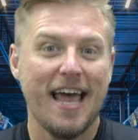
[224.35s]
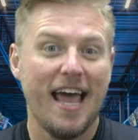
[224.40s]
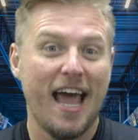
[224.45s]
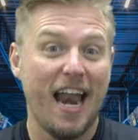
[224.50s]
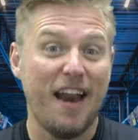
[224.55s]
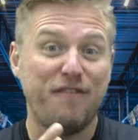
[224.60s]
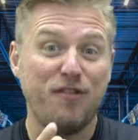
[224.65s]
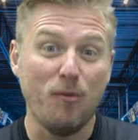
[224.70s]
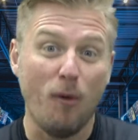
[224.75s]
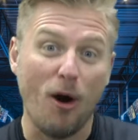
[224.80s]

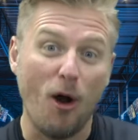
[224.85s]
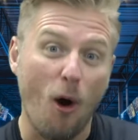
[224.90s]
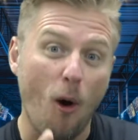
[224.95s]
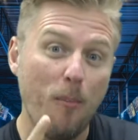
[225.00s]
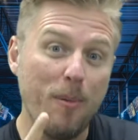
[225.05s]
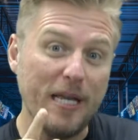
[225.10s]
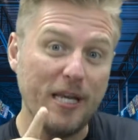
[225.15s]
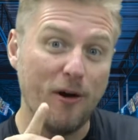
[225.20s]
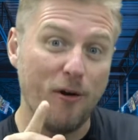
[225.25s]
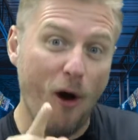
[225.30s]
And if you want
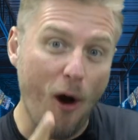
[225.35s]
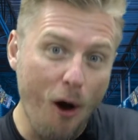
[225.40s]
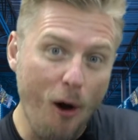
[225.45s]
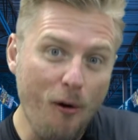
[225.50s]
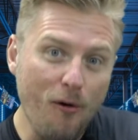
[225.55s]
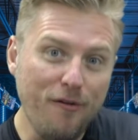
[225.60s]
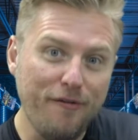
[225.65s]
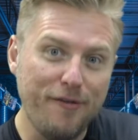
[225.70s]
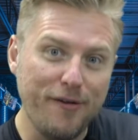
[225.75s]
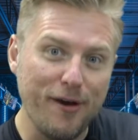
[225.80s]
to open your
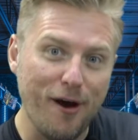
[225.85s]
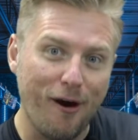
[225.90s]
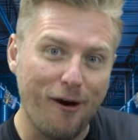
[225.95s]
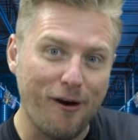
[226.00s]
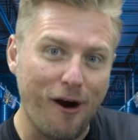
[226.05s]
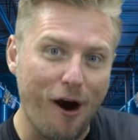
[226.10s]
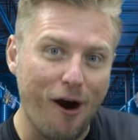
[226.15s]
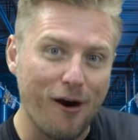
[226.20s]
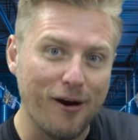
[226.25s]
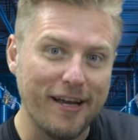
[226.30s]
own V
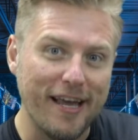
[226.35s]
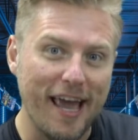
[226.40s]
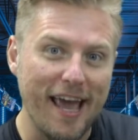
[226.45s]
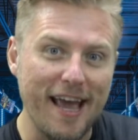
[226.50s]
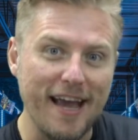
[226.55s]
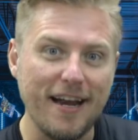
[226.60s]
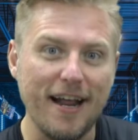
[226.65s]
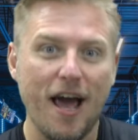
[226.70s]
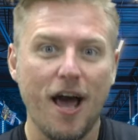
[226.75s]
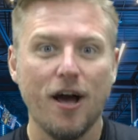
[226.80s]
R
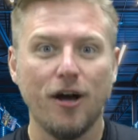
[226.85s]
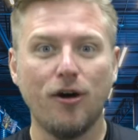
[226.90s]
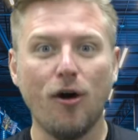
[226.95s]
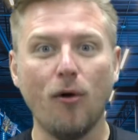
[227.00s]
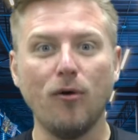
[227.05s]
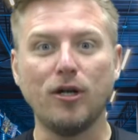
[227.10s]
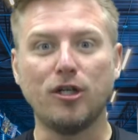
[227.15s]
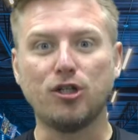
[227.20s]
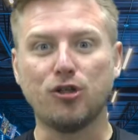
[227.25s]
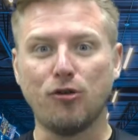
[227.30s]
arcade,
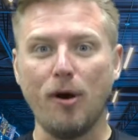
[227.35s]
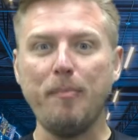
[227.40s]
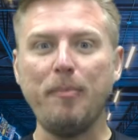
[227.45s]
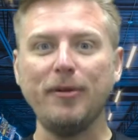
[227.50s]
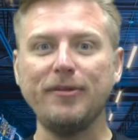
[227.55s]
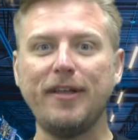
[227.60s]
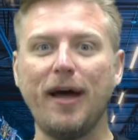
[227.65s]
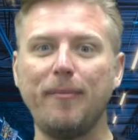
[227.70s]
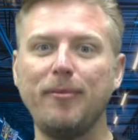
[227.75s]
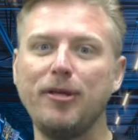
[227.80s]
go to
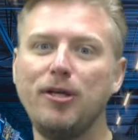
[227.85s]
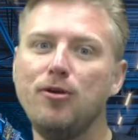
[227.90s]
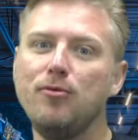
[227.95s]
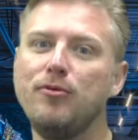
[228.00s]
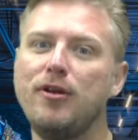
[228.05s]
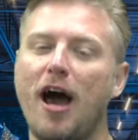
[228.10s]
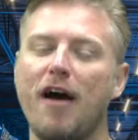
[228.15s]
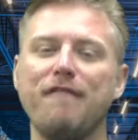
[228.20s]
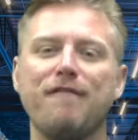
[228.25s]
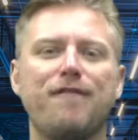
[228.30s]
w w
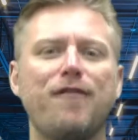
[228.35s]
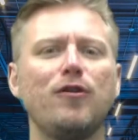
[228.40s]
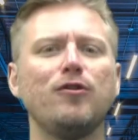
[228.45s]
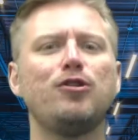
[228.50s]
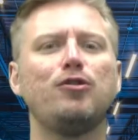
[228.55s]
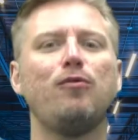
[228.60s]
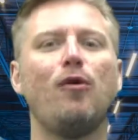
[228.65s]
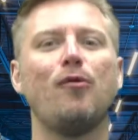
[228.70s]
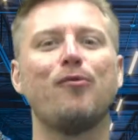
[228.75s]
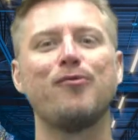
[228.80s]
w dot
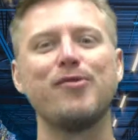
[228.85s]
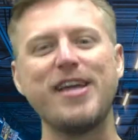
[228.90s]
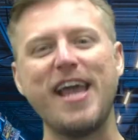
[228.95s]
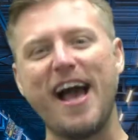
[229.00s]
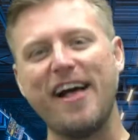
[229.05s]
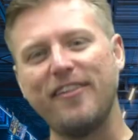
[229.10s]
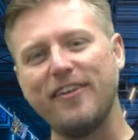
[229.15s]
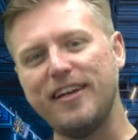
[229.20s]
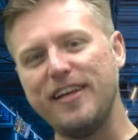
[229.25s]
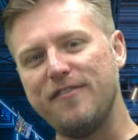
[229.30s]
virtual
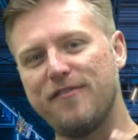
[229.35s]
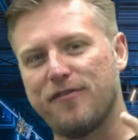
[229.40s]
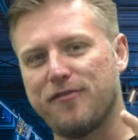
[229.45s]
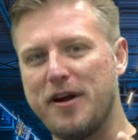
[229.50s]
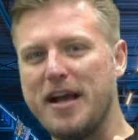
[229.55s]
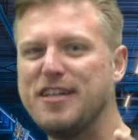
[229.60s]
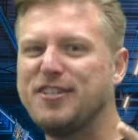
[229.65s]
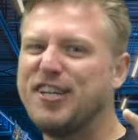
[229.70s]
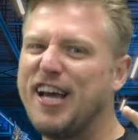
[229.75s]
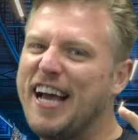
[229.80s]
reality
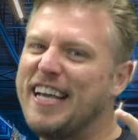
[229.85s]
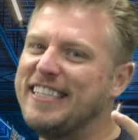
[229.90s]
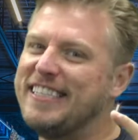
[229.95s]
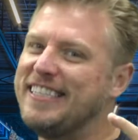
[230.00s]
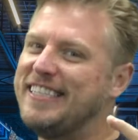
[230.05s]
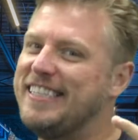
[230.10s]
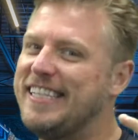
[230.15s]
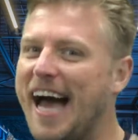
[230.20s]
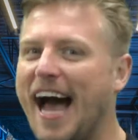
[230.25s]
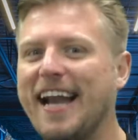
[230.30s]

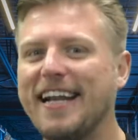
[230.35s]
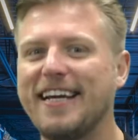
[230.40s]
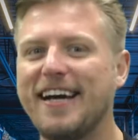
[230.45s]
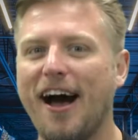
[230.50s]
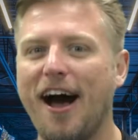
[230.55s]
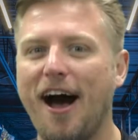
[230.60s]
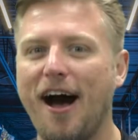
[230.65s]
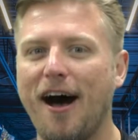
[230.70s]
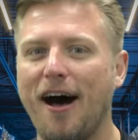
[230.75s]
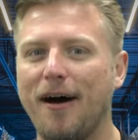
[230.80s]
franchise dot
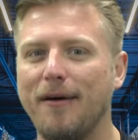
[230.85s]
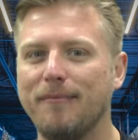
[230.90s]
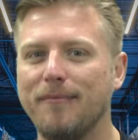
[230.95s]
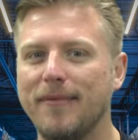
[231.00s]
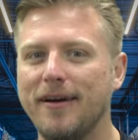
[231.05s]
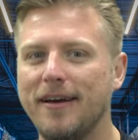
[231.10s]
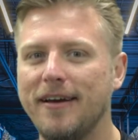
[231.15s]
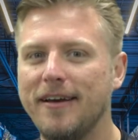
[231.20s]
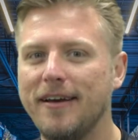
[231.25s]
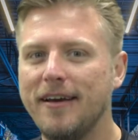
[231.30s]

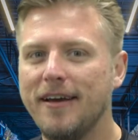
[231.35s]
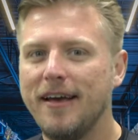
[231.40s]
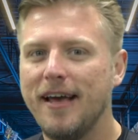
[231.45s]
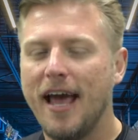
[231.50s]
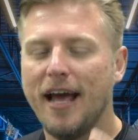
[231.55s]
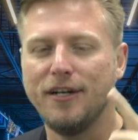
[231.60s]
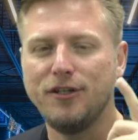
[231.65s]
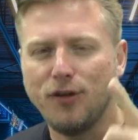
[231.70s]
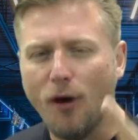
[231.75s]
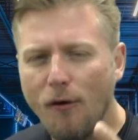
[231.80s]
com.
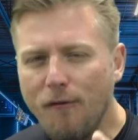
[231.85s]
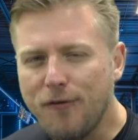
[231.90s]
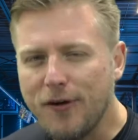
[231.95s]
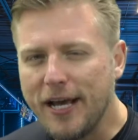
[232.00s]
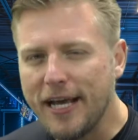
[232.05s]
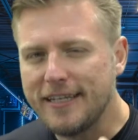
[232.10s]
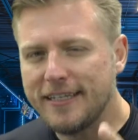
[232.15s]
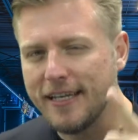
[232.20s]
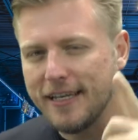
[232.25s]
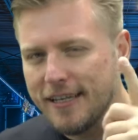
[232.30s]
And don't
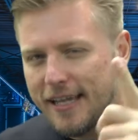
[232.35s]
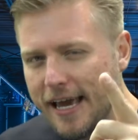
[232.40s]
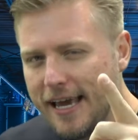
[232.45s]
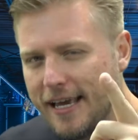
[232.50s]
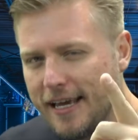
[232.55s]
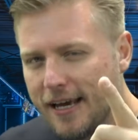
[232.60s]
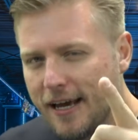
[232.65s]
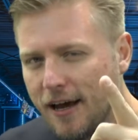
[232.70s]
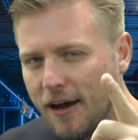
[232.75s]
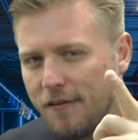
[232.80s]
forget to
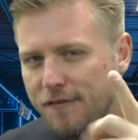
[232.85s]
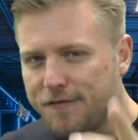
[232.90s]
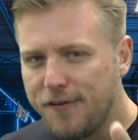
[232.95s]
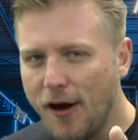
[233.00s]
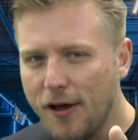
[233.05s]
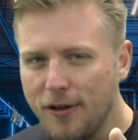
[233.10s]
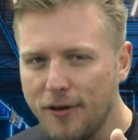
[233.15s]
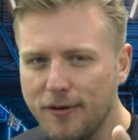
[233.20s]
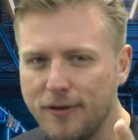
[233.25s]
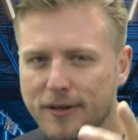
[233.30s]
like,
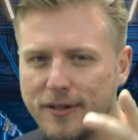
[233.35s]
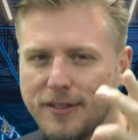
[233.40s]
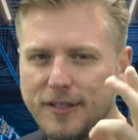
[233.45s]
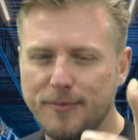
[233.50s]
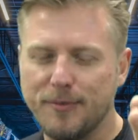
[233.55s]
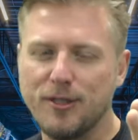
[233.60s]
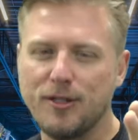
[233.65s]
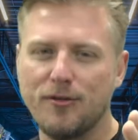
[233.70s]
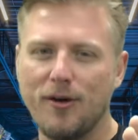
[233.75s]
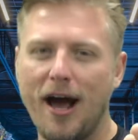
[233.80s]
follow,
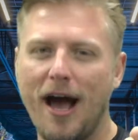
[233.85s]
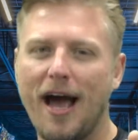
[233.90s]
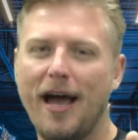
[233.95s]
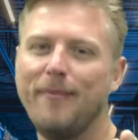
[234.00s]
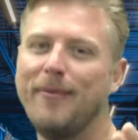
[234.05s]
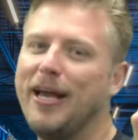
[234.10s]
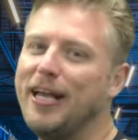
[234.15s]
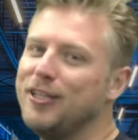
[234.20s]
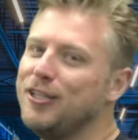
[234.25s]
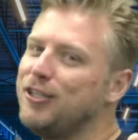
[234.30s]

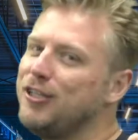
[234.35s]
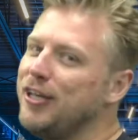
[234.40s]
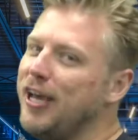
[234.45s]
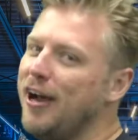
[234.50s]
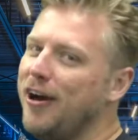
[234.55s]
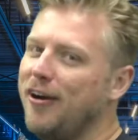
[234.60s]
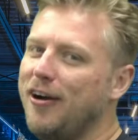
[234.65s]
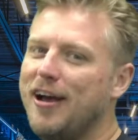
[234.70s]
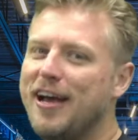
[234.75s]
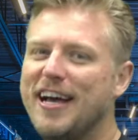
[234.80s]
subscribe, and
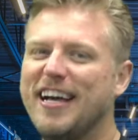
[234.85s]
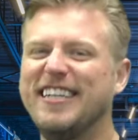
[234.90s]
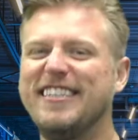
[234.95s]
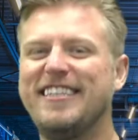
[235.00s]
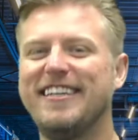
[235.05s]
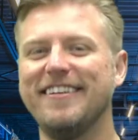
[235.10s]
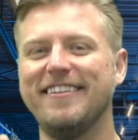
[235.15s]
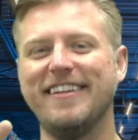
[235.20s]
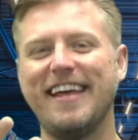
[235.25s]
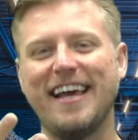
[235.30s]
share.
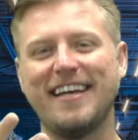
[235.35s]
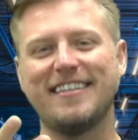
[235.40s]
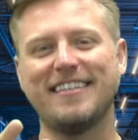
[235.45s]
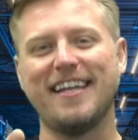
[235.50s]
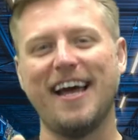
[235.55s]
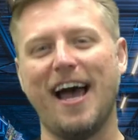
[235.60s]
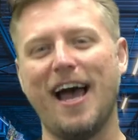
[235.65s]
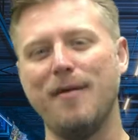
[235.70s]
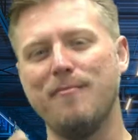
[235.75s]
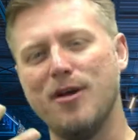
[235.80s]
Until next
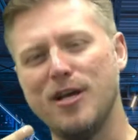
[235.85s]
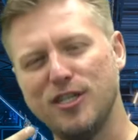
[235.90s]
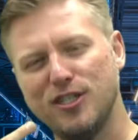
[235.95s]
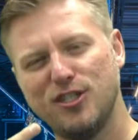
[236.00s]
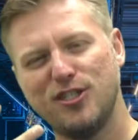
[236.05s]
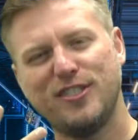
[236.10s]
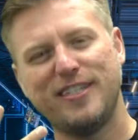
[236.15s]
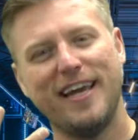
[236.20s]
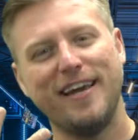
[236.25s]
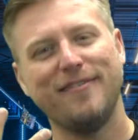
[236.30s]
time,
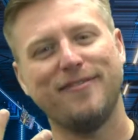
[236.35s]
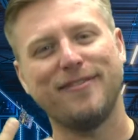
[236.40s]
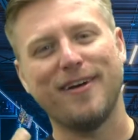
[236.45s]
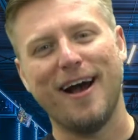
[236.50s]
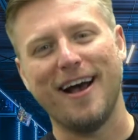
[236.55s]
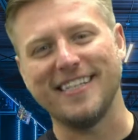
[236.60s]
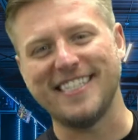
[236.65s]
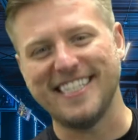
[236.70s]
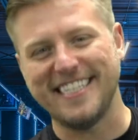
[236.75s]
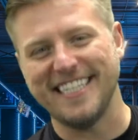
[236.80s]
stay
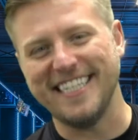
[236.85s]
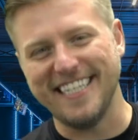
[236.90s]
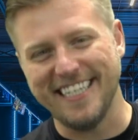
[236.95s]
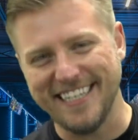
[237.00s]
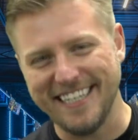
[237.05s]
frosty.